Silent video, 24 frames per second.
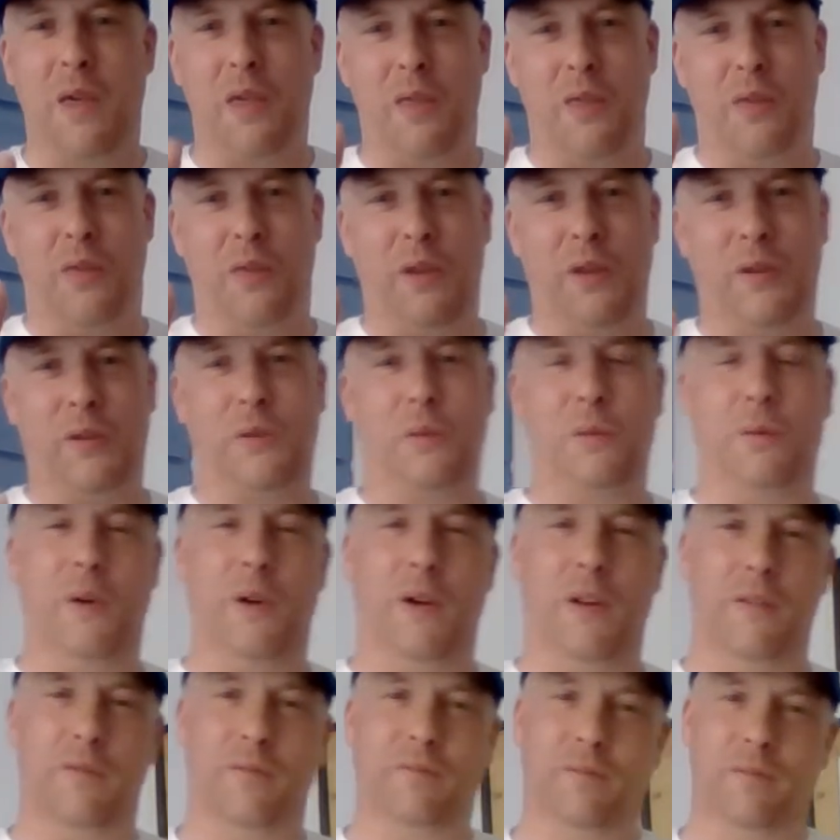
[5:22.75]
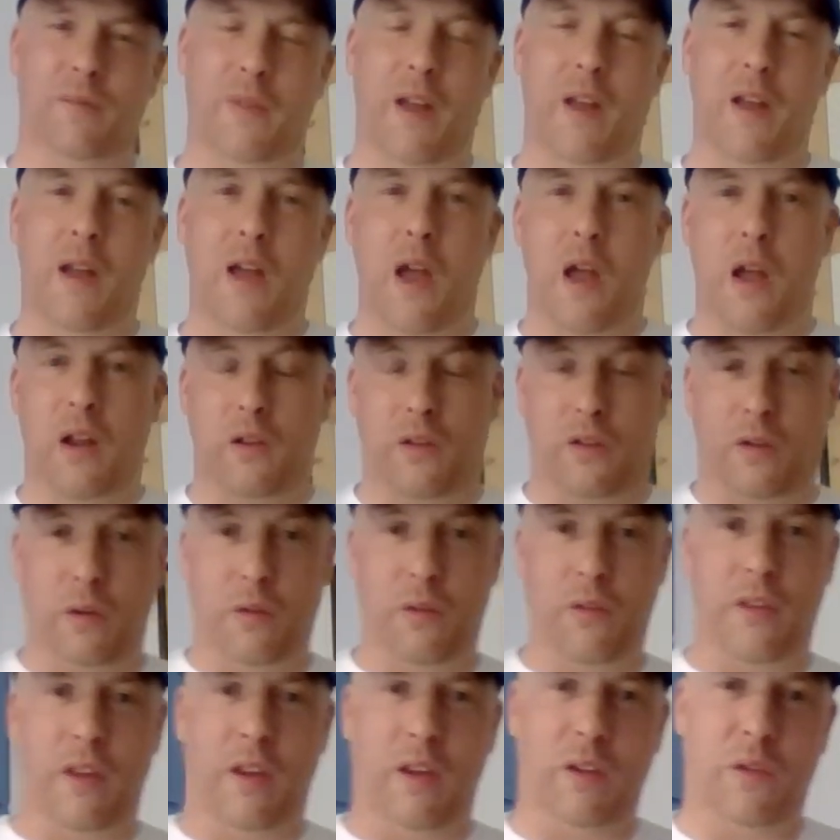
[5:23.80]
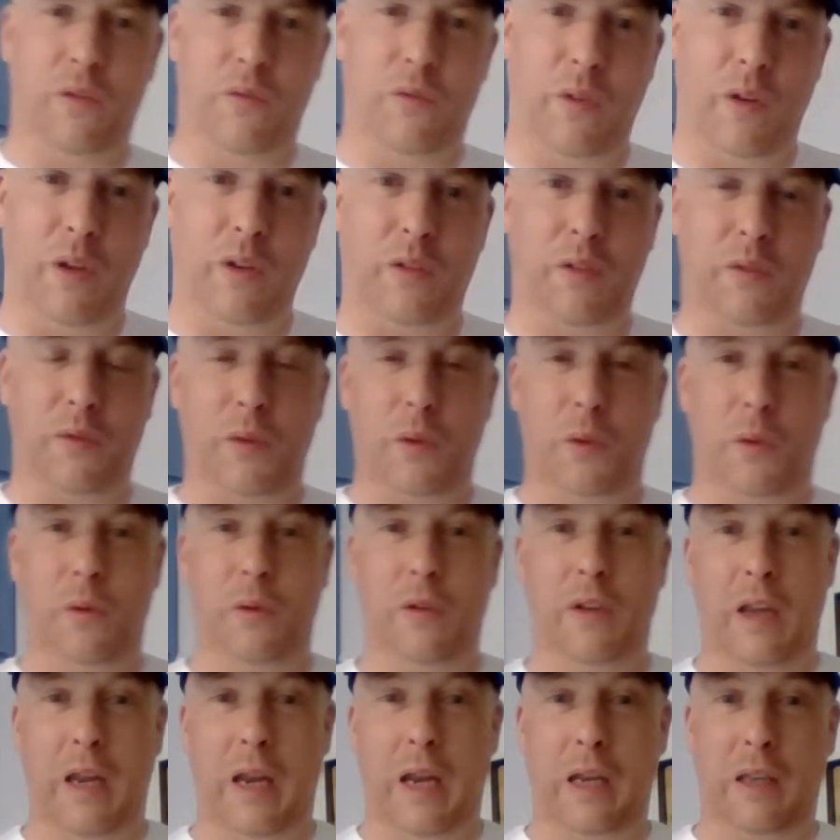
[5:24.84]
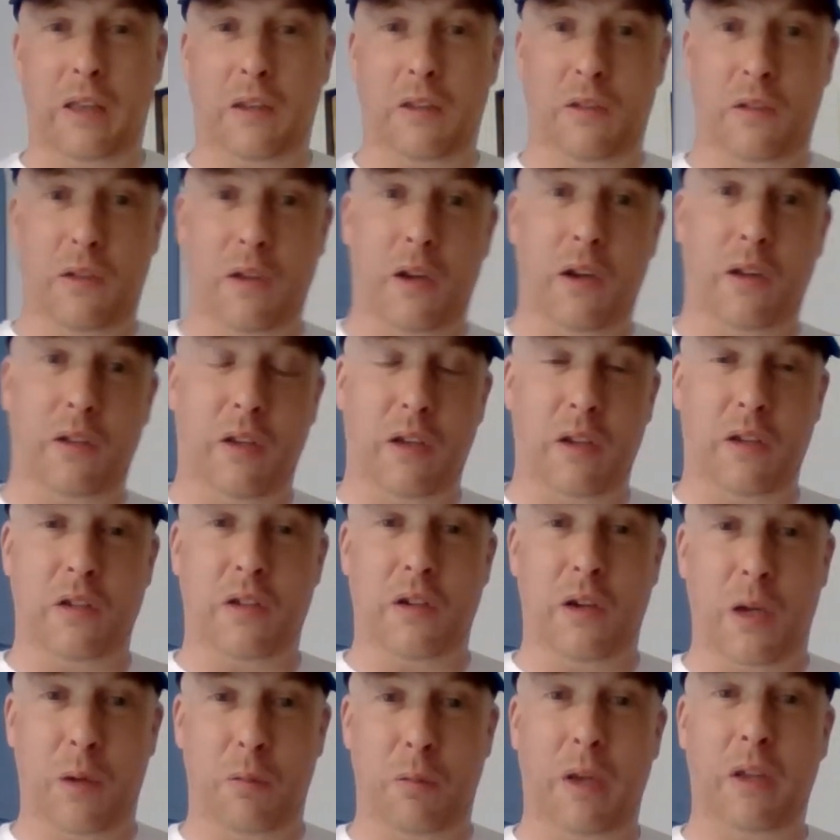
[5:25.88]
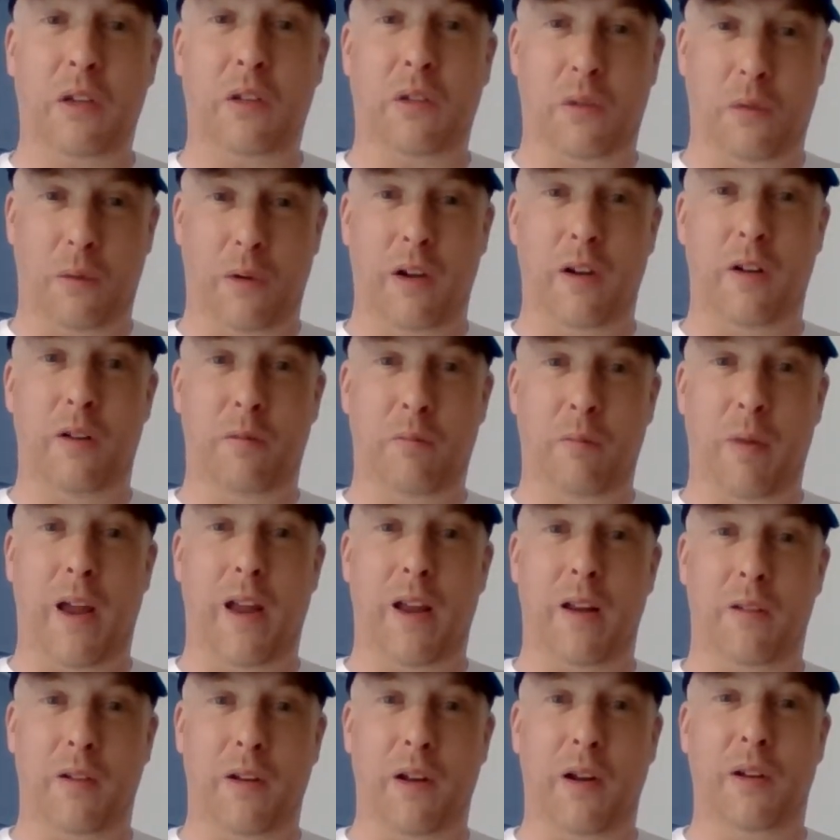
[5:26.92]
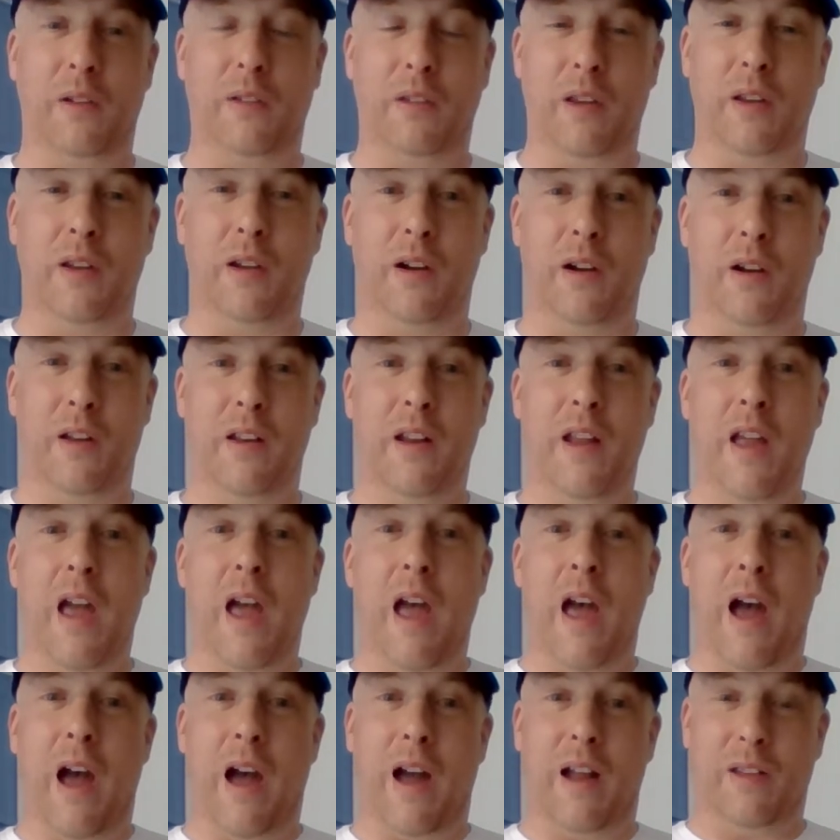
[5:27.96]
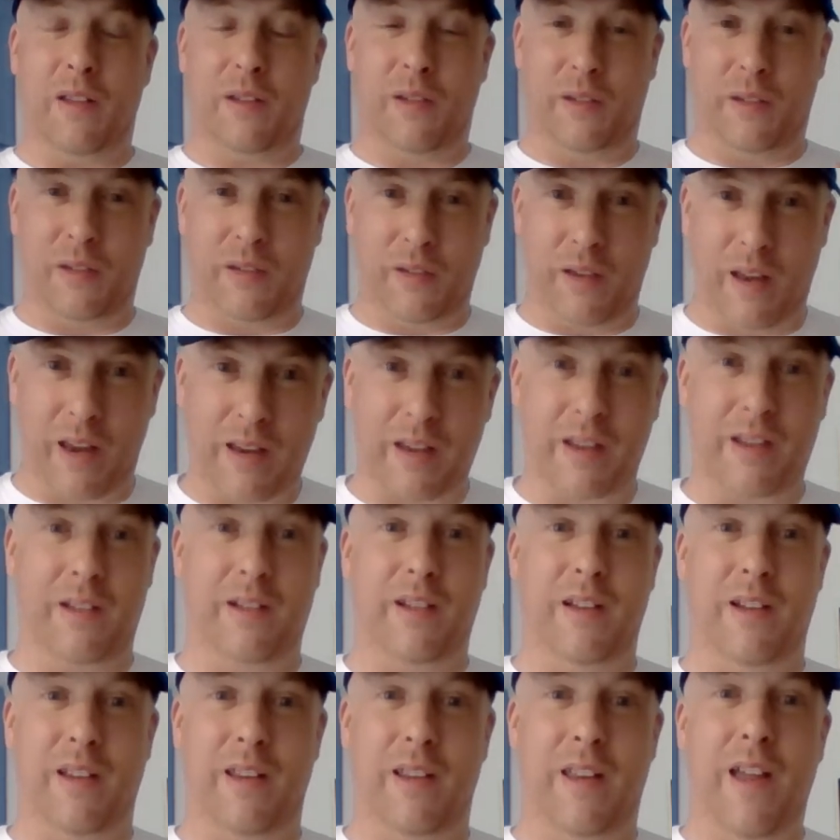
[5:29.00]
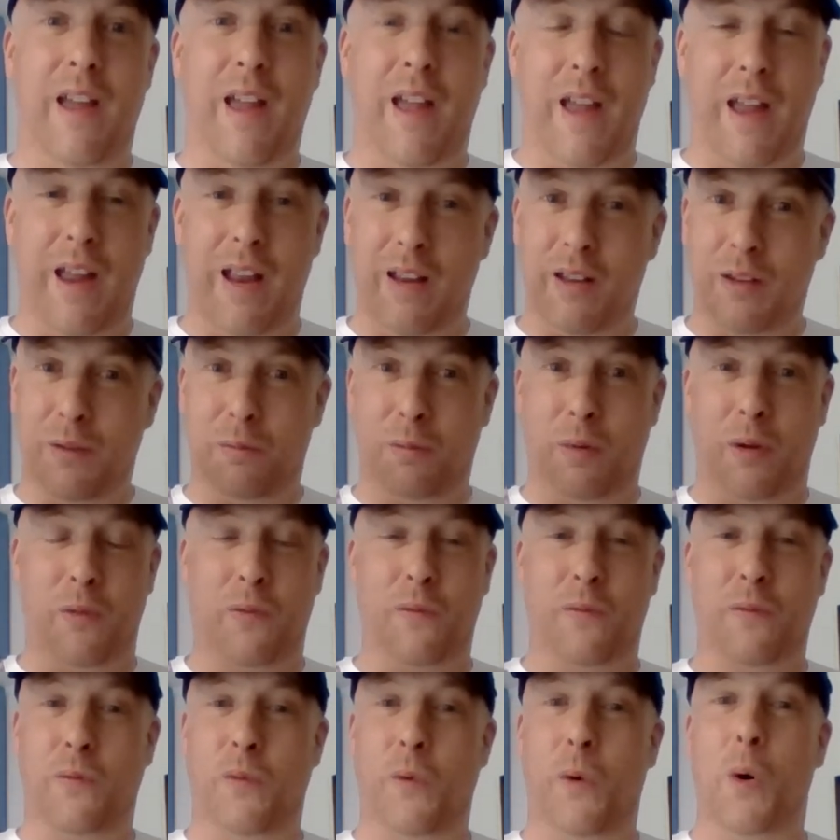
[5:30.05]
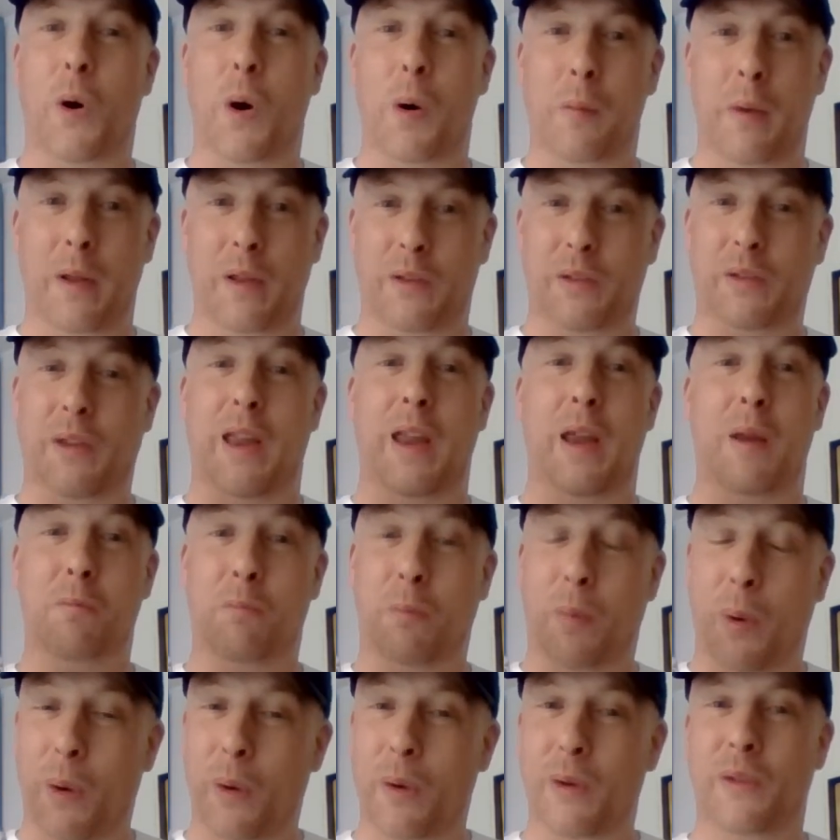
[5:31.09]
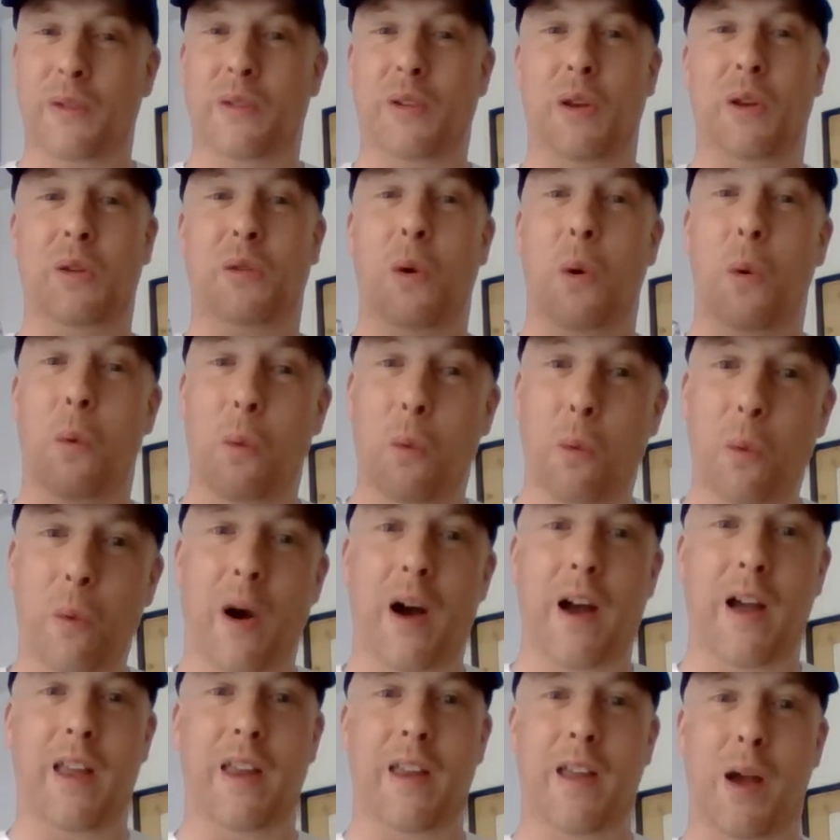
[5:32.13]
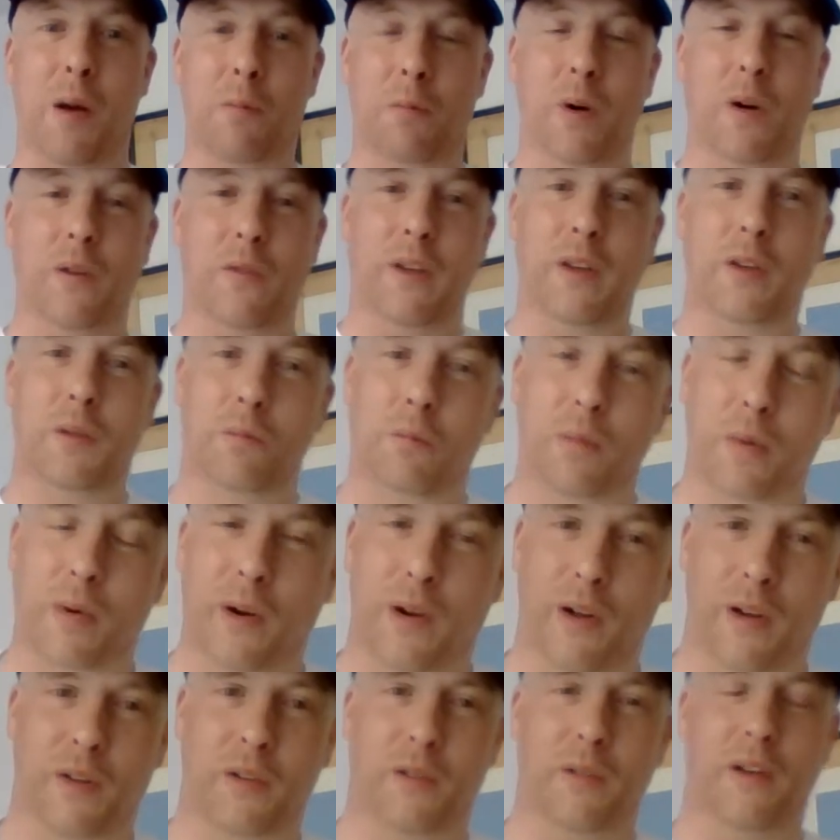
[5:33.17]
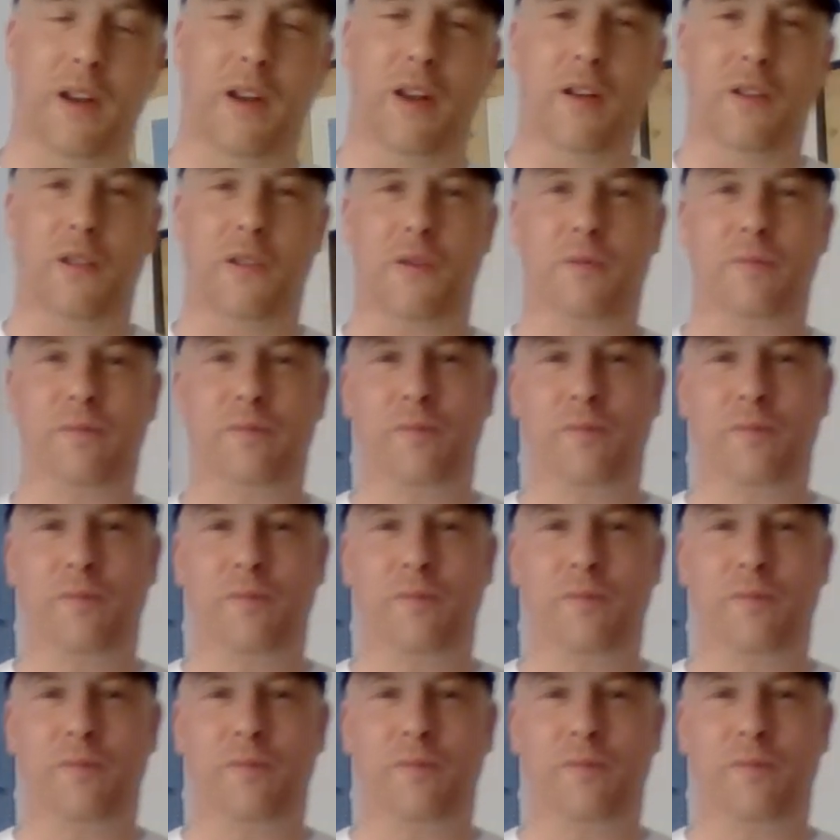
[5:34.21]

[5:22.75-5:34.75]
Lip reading: This one, two things. First of all, it's dirty cheap. It's £12.99. And secondly, its performance, it punches way above its price range.